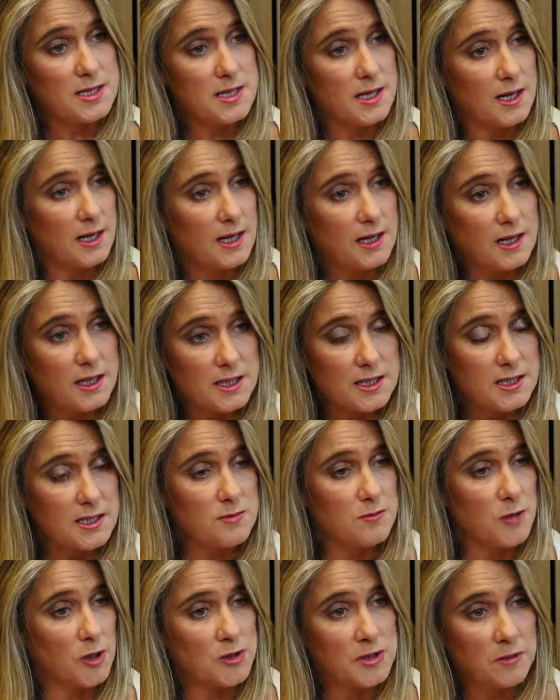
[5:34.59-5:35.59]
the land leases,
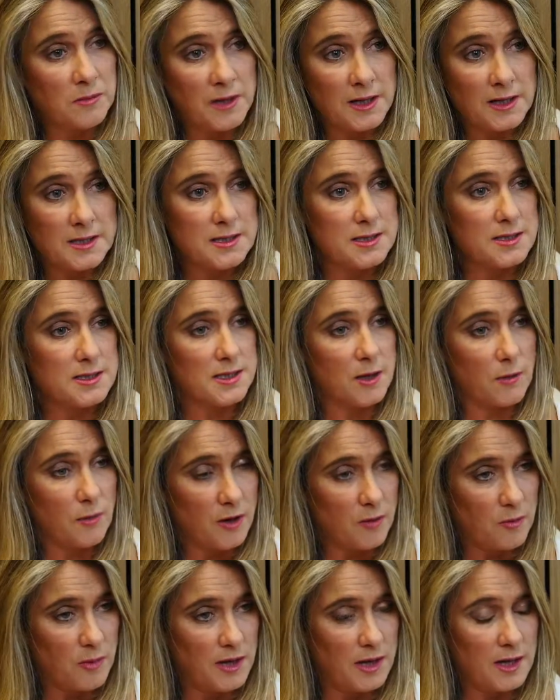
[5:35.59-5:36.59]
multiplexes,
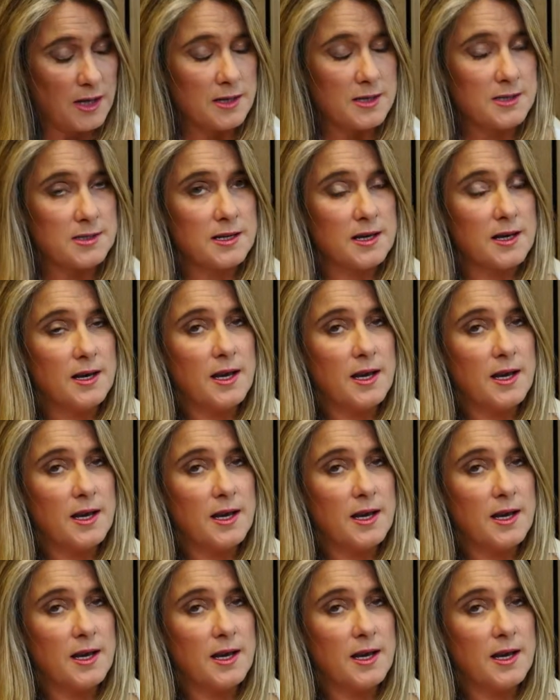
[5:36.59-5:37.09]
CPBs.